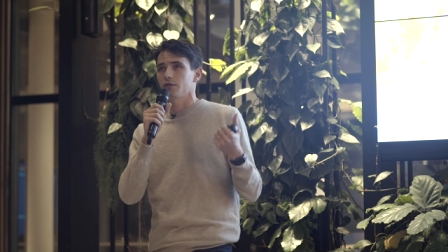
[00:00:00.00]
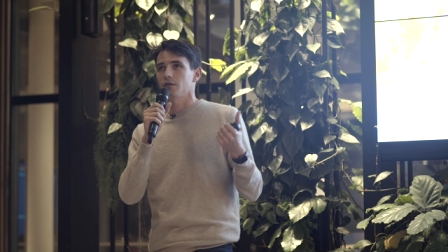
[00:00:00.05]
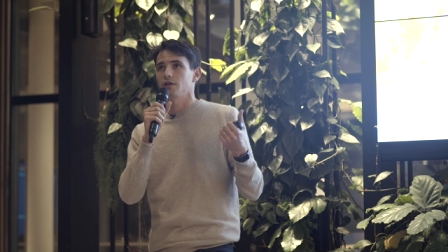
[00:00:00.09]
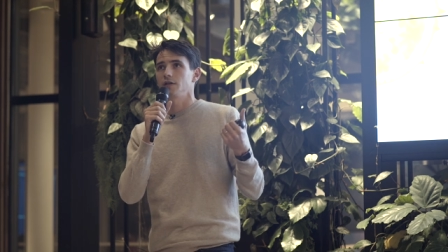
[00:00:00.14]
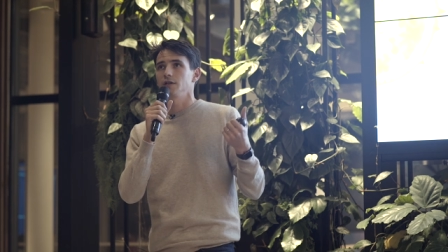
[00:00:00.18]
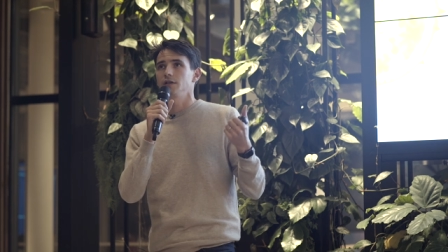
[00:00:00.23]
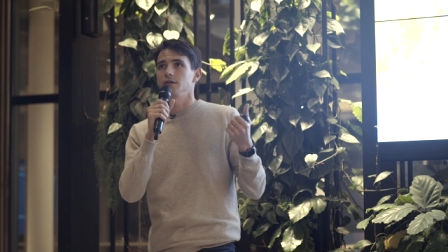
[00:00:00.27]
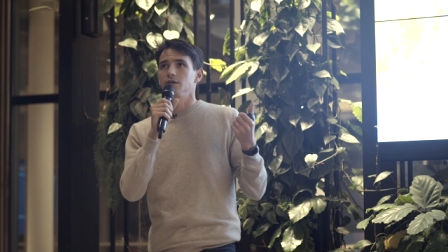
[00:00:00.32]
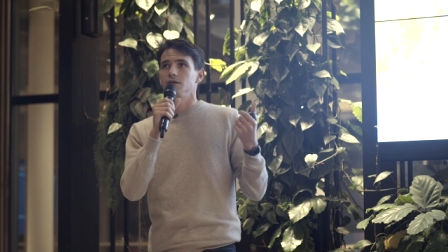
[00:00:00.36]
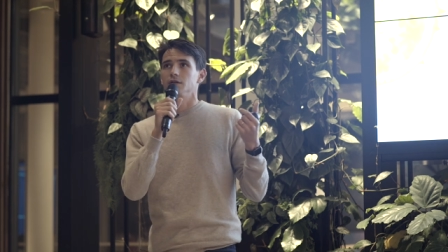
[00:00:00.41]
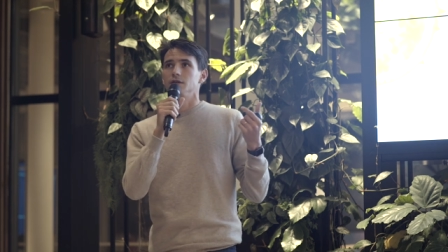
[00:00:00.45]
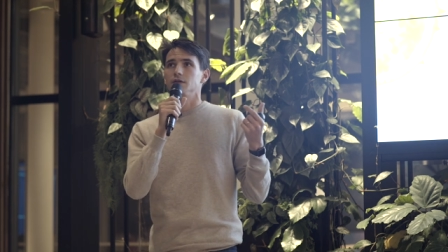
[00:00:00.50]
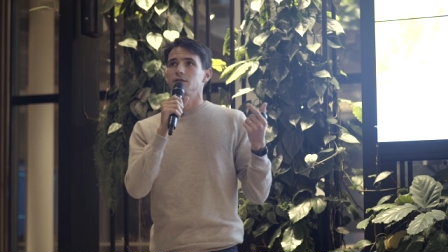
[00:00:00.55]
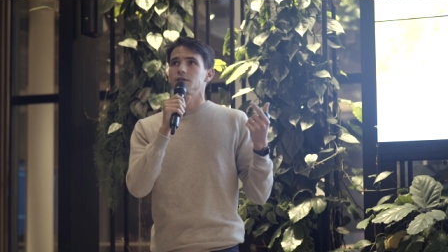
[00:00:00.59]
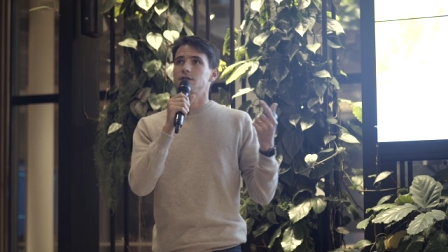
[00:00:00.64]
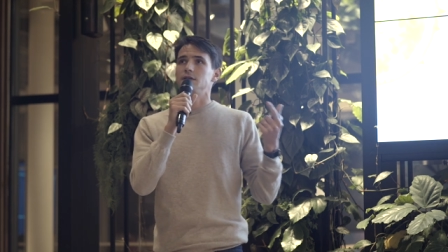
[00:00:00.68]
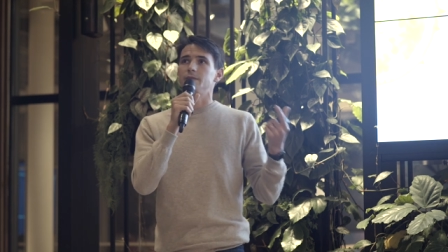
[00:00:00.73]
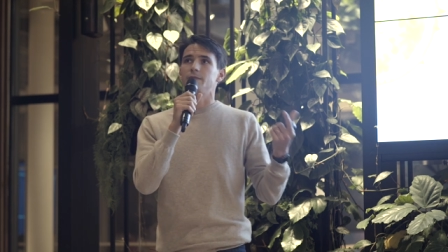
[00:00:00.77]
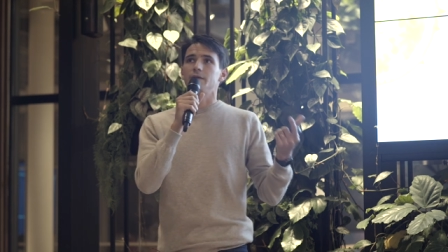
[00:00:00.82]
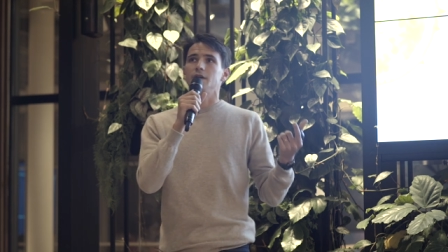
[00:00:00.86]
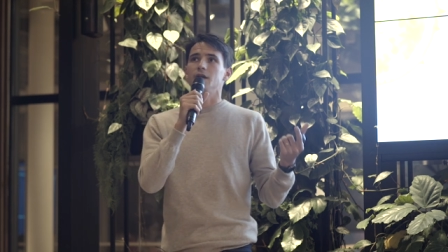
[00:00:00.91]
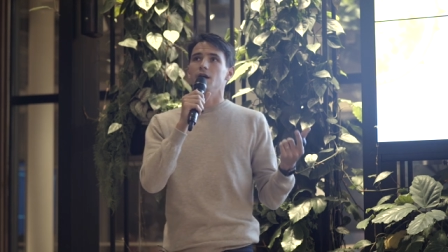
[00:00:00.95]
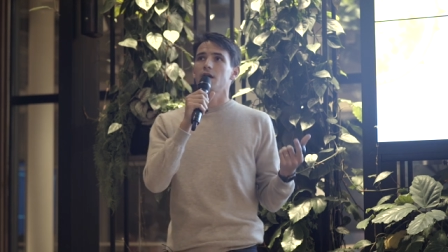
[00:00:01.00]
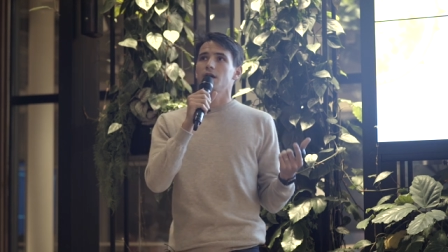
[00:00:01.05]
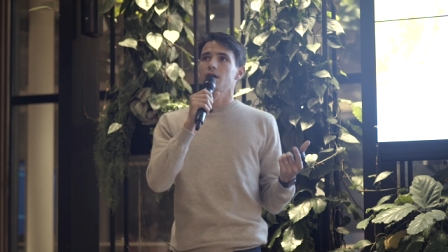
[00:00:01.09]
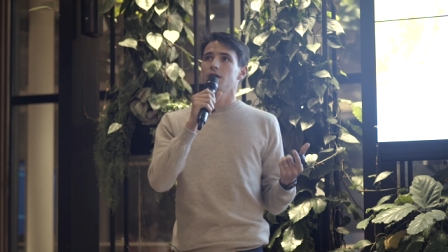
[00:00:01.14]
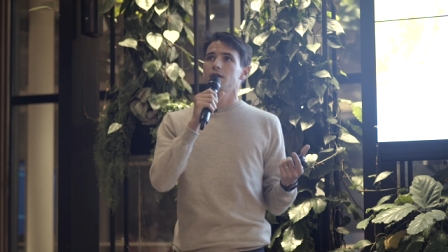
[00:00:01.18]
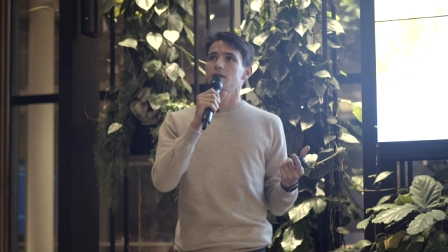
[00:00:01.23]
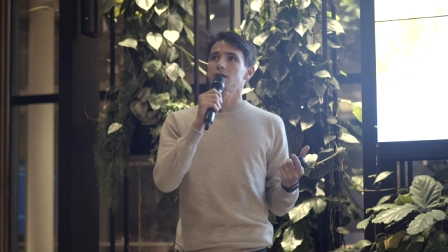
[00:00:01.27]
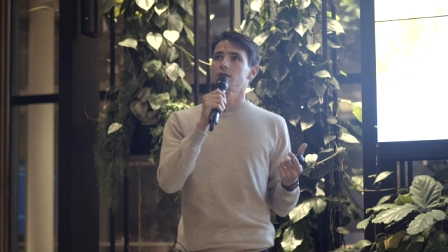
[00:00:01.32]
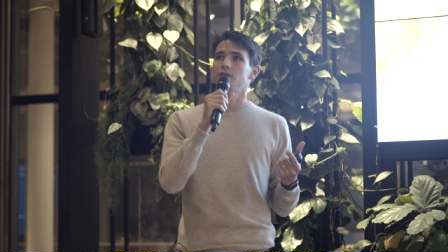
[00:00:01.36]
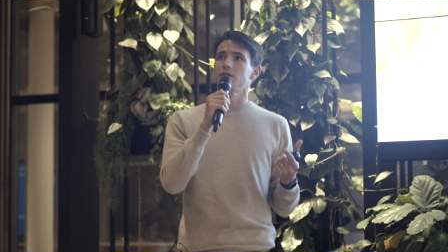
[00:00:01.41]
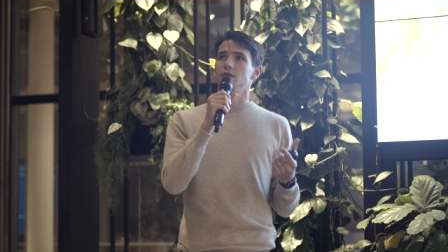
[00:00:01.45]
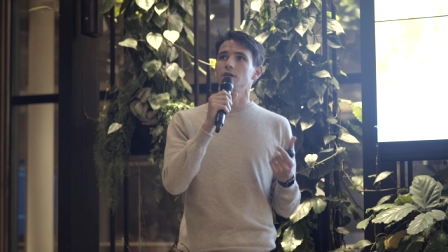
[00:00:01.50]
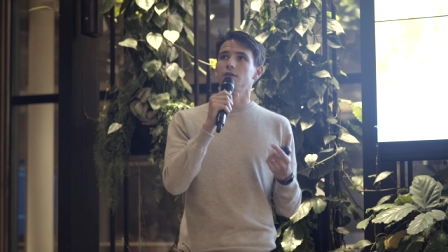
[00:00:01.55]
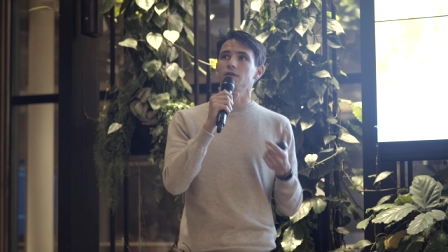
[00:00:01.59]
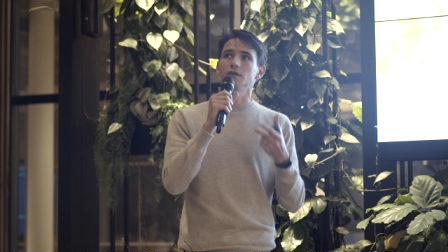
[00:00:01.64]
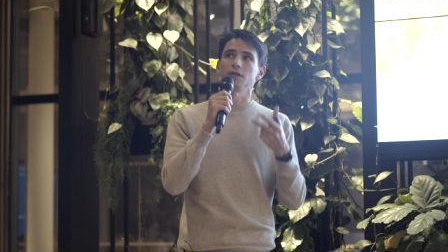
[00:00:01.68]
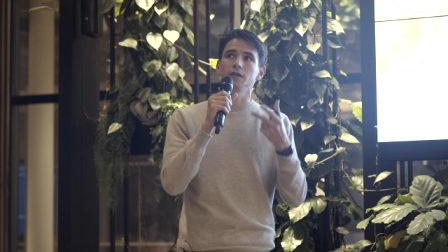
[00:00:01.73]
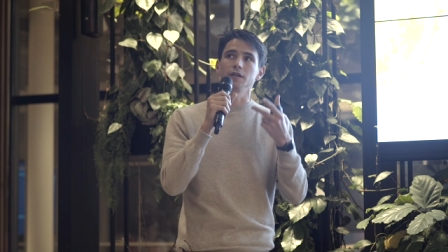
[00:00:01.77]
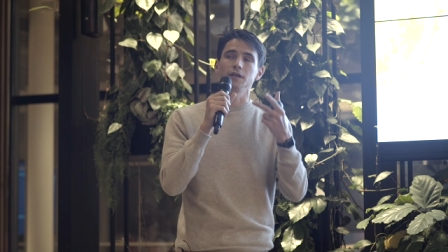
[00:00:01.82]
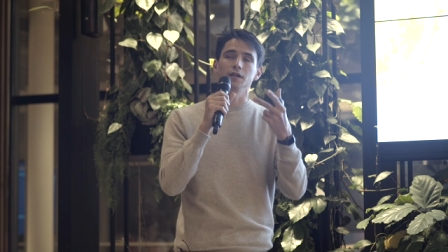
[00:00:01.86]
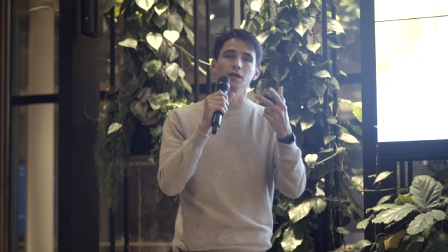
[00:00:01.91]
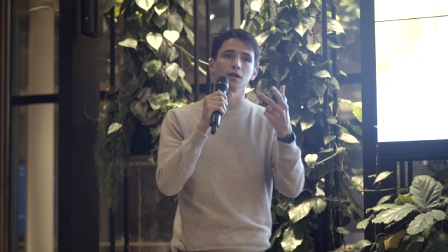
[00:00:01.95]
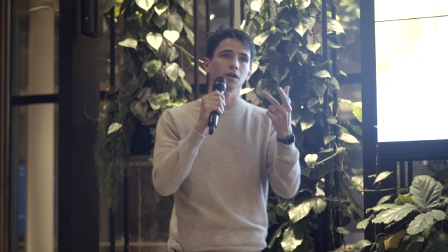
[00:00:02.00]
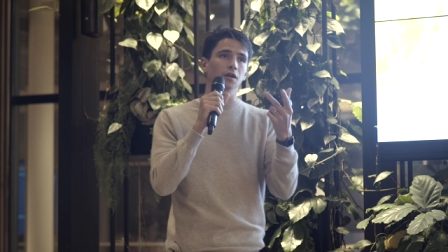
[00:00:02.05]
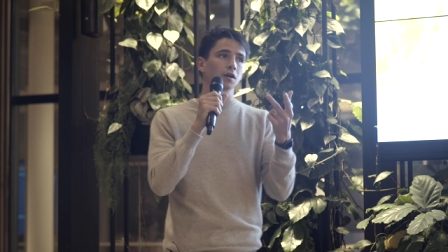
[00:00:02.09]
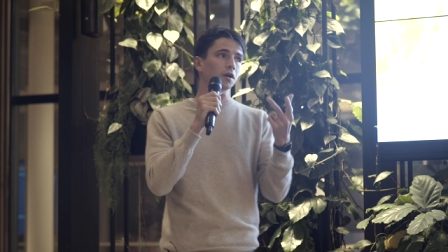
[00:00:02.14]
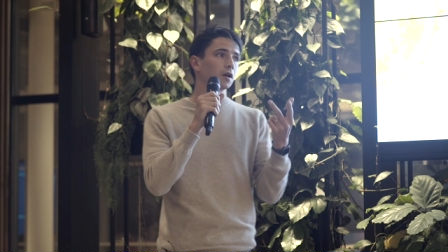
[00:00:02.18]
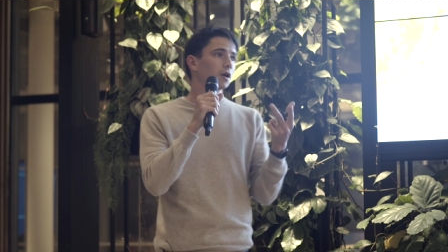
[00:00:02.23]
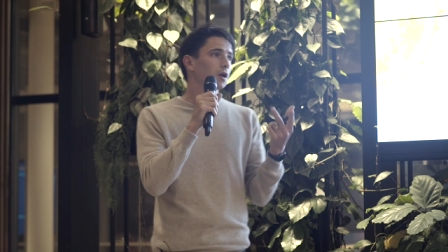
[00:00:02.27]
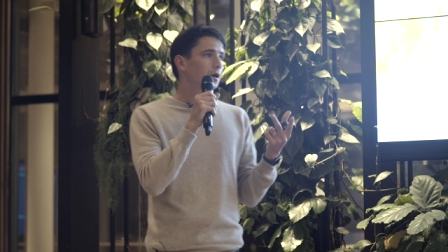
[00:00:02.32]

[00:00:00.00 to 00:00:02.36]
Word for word: only the C P I, not only uh,